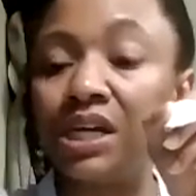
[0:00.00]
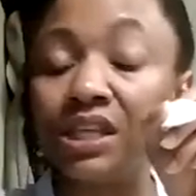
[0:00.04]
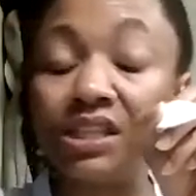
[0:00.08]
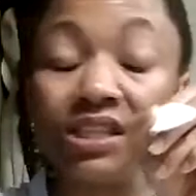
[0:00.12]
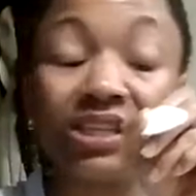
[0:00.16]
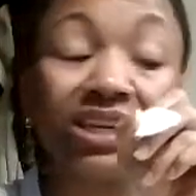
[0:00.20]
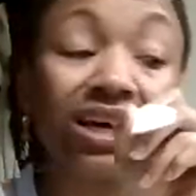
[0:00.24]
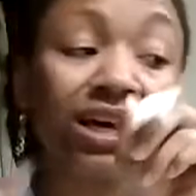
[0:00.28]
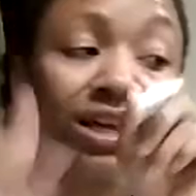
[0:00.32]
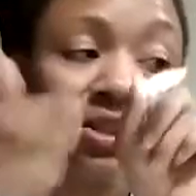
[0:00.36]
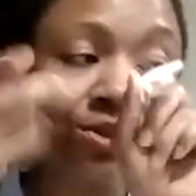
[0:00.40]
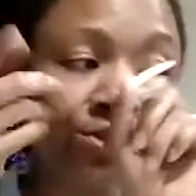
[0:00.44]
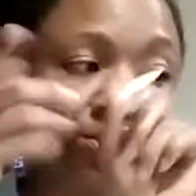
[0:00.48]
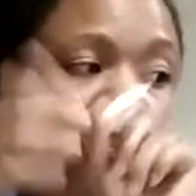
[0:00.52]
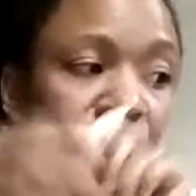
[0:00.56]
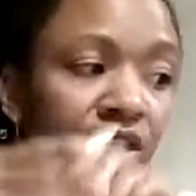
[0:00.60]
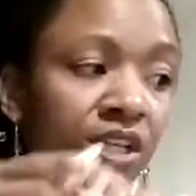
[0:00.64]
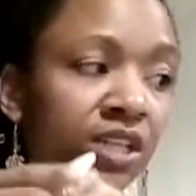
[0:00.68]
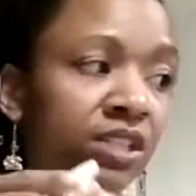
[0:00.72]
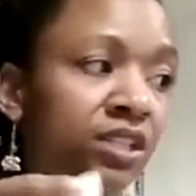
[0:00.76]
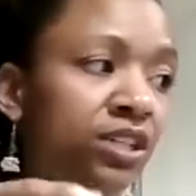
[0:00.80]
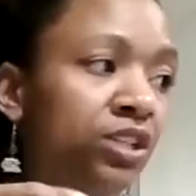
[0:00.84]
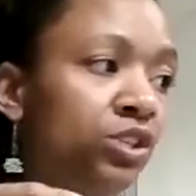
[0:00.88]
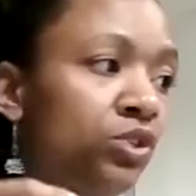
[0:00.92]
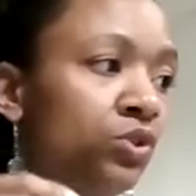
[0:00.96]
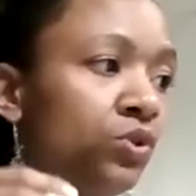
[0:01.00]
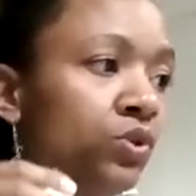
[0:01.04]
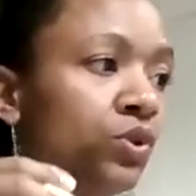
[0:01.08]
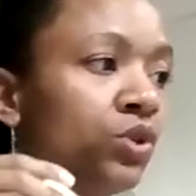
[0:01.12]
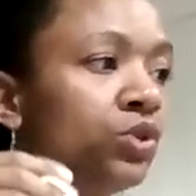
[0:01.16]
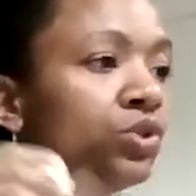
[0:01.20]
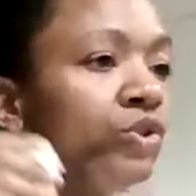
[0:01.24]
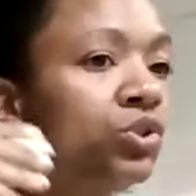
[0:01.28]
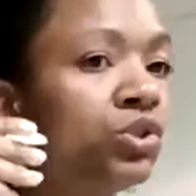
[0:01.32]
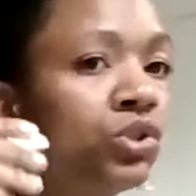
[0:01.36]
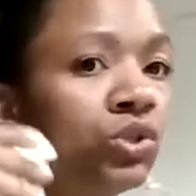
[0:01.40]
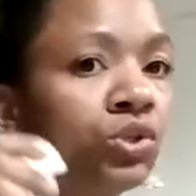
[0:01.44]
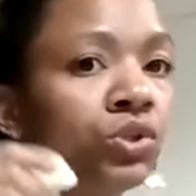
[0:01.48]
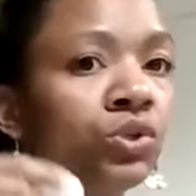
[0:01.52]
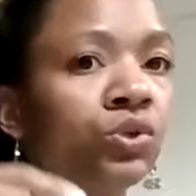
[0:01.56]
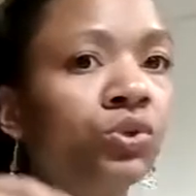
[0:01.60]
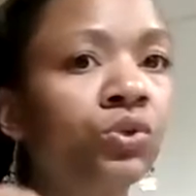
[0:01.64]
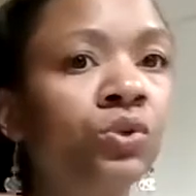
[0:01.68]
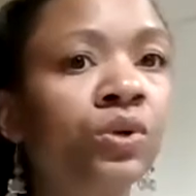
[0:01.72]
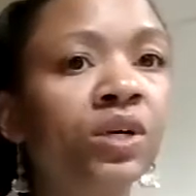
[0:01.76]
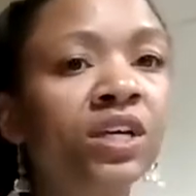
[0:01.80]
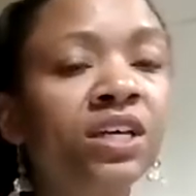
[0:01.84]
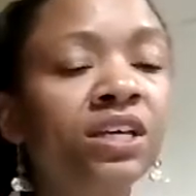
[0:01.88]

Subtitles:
The other thing that you could do